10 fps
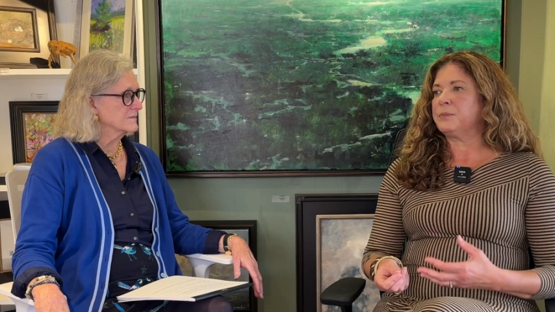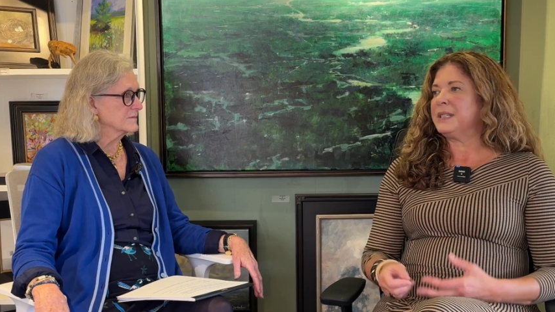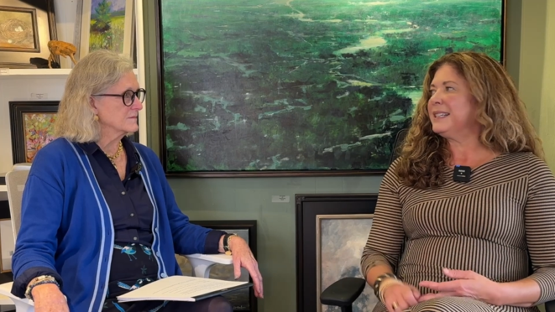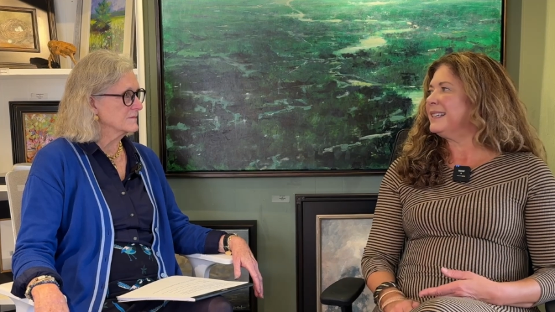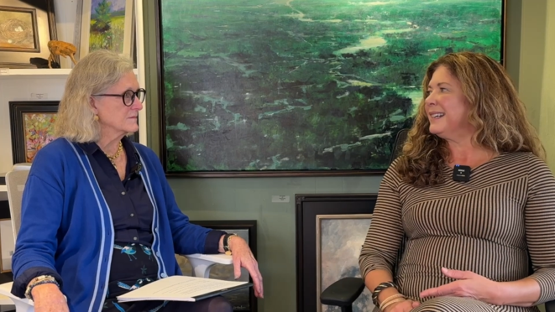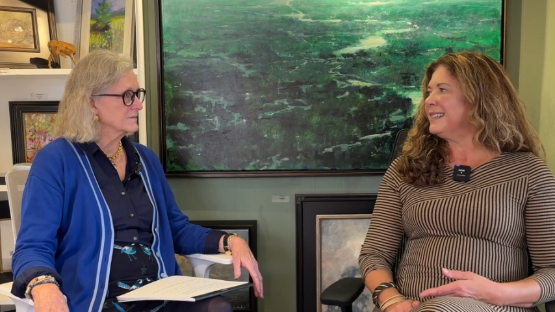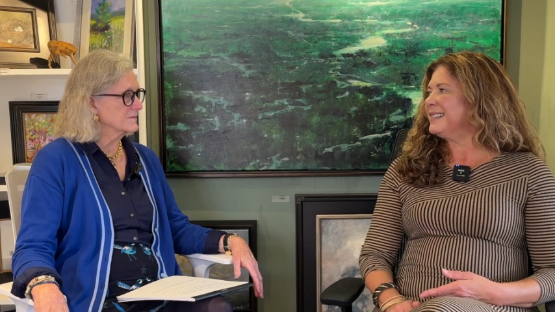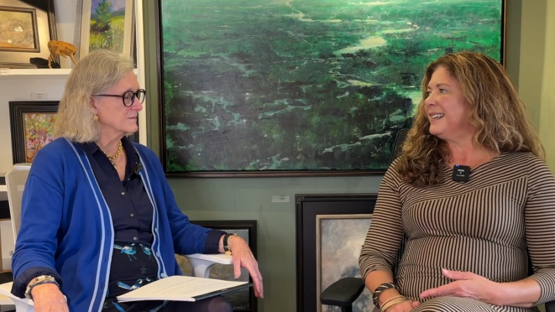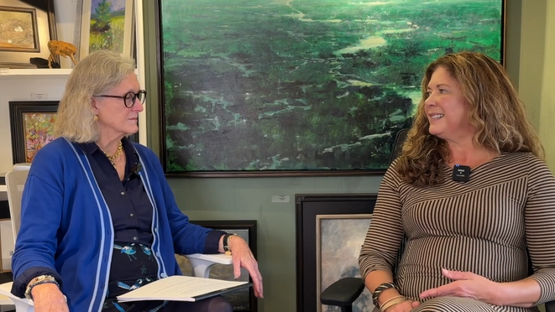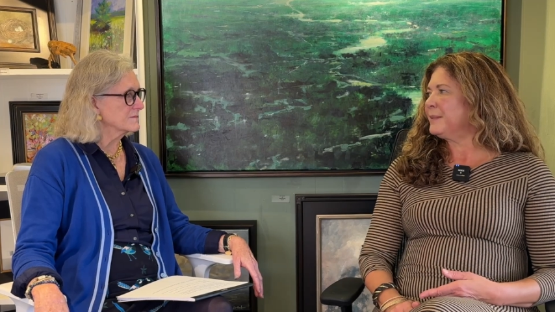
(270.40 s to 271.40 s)
Speaker 1: me as,
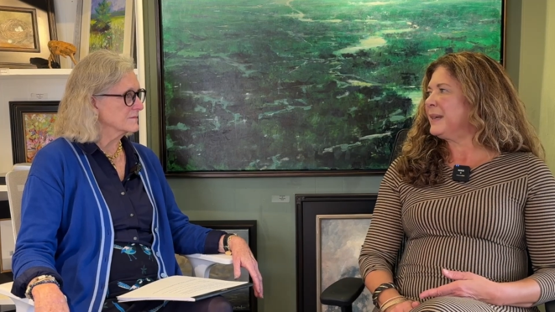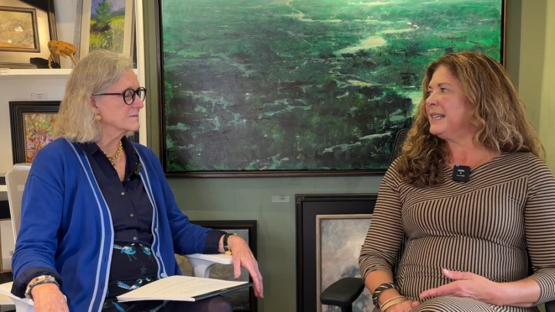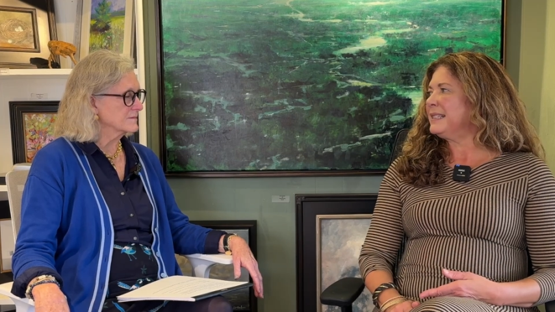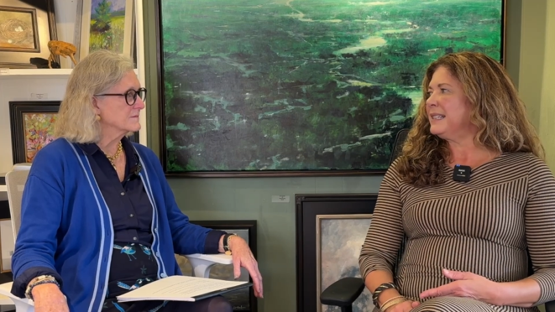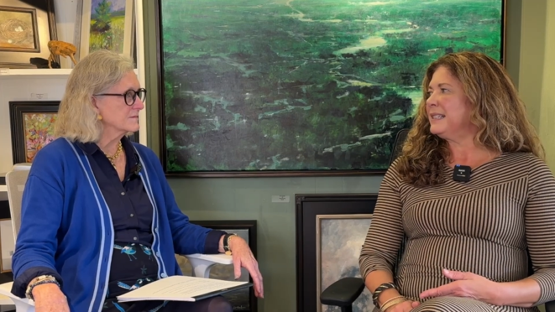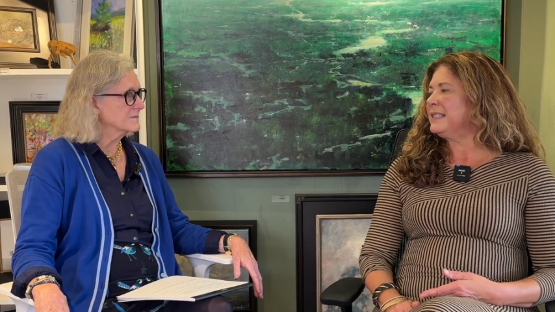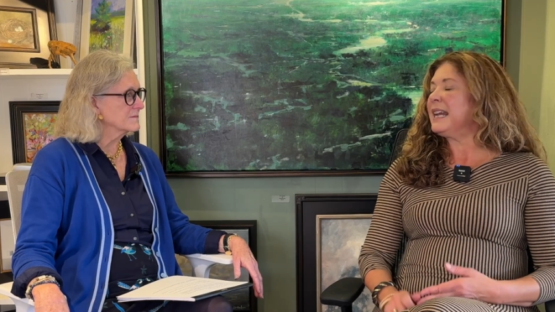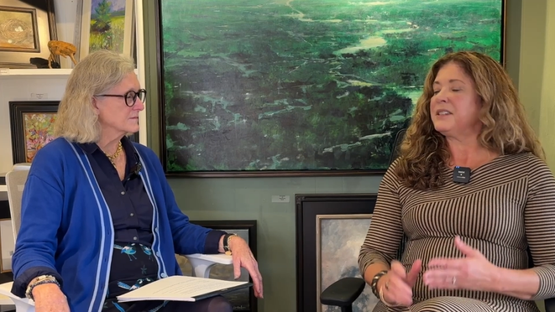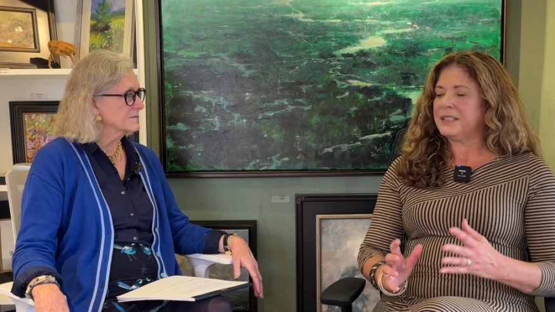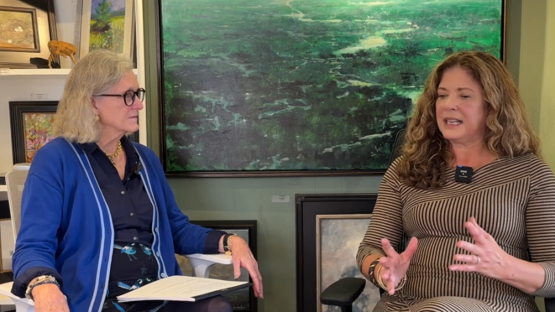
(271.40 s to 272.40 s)
as, a painting.
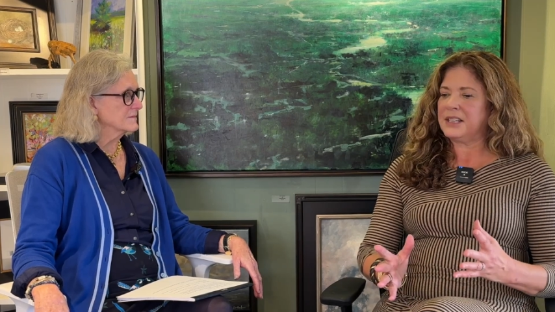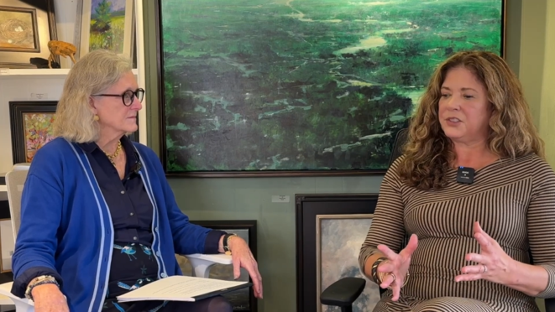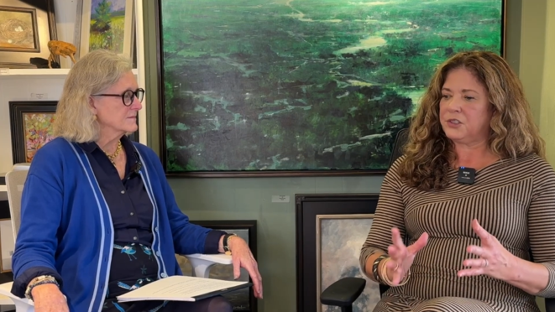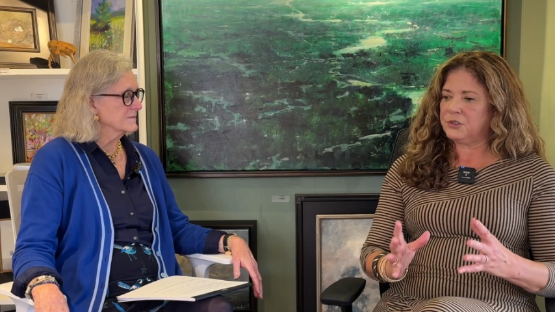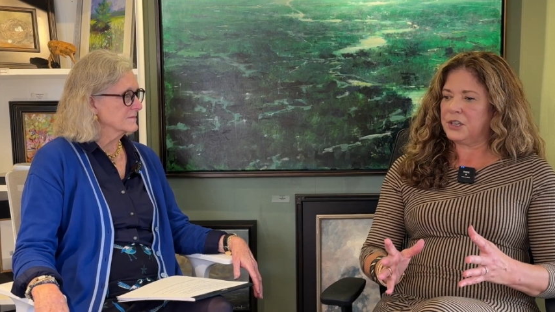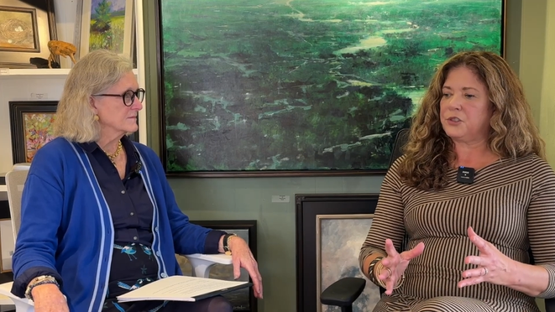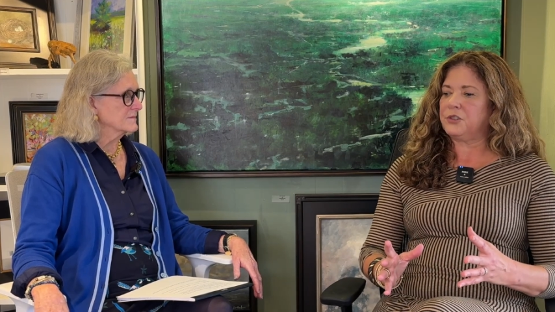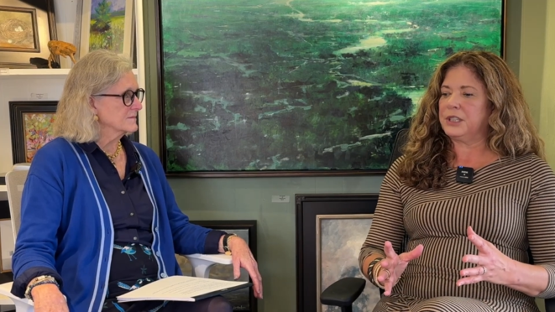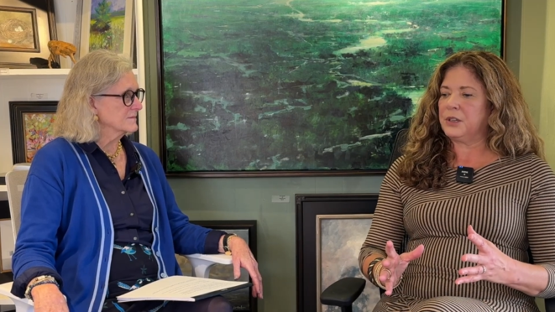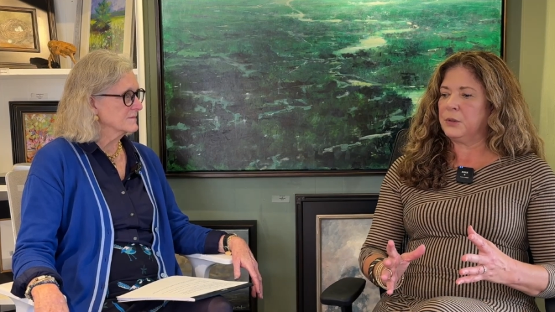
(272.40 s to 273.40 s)
Yes, it has to
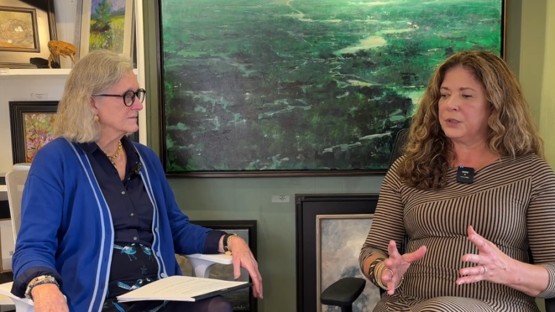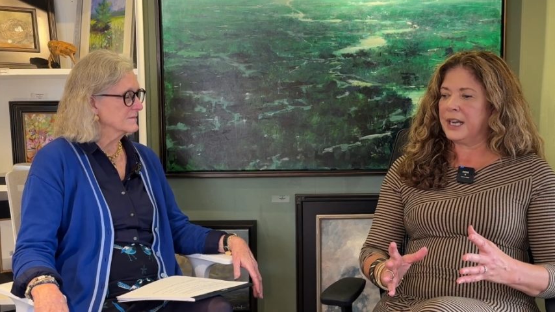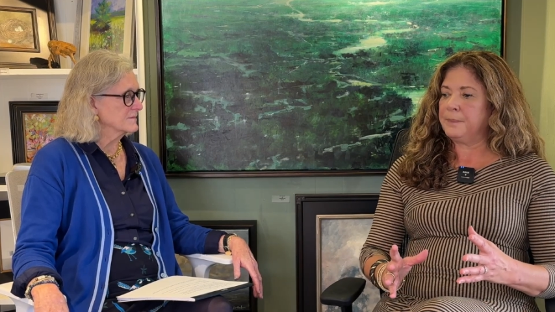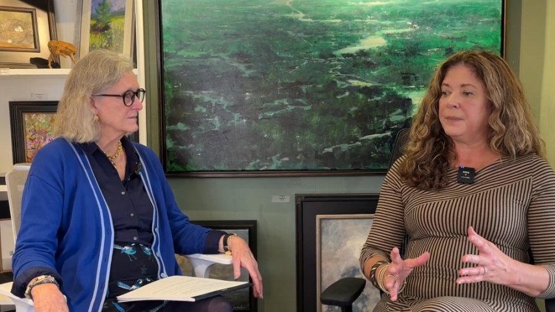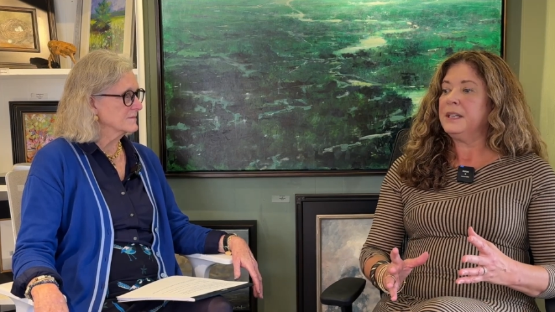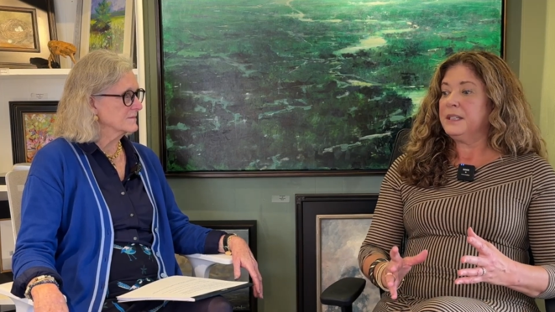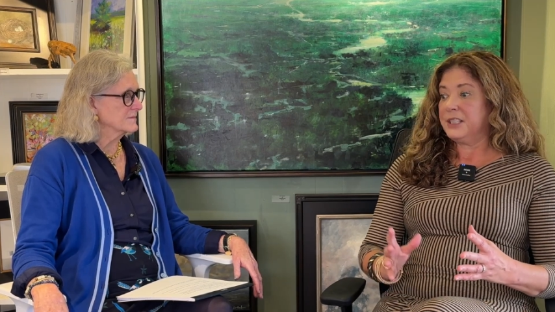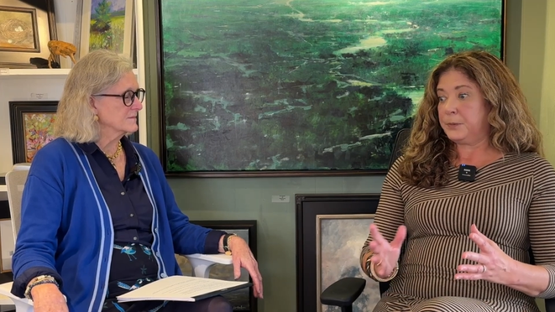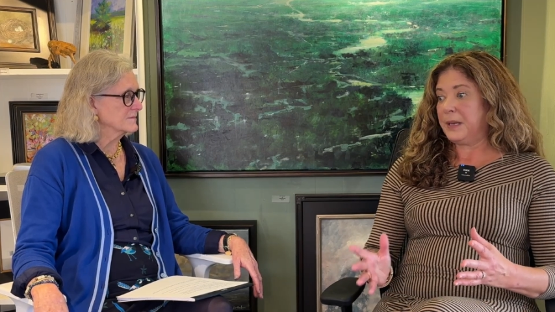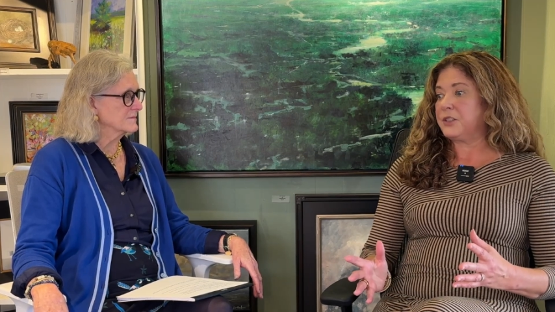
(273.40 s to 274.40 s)
structurally hold up,
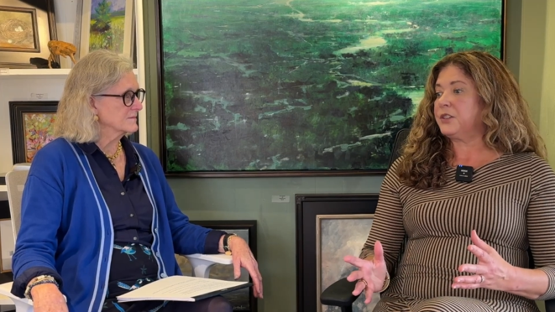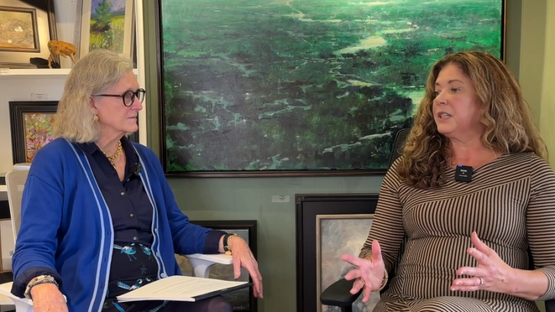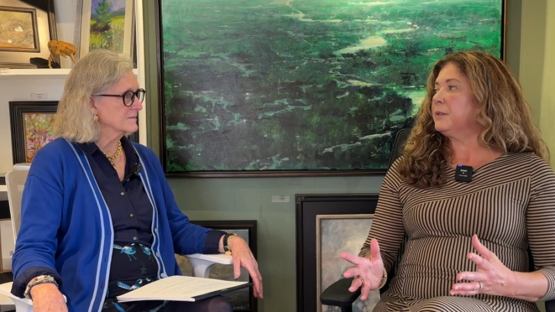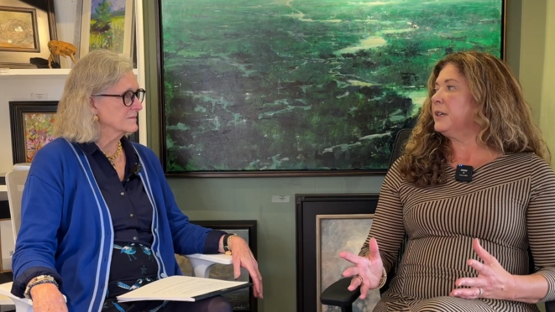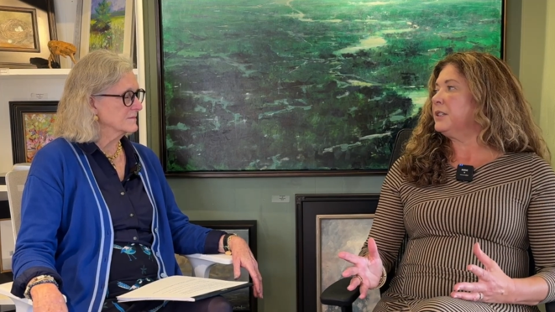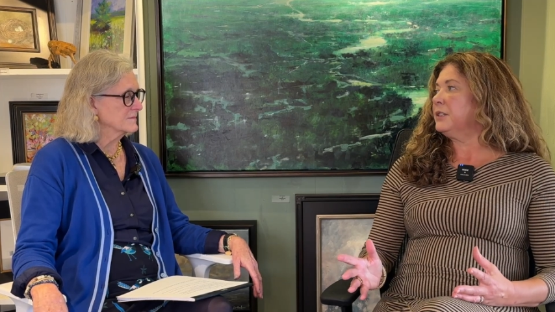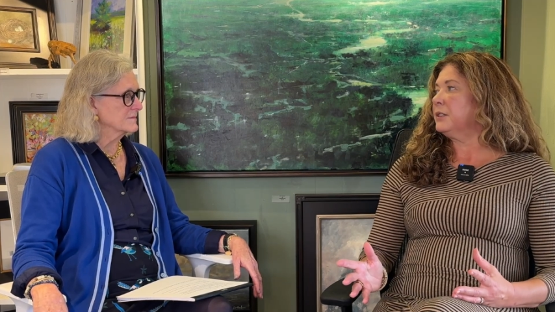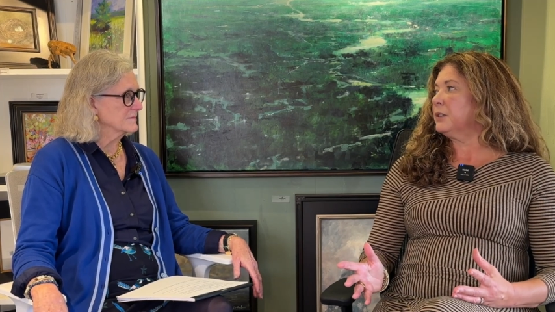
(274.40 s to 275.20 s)
especially when you're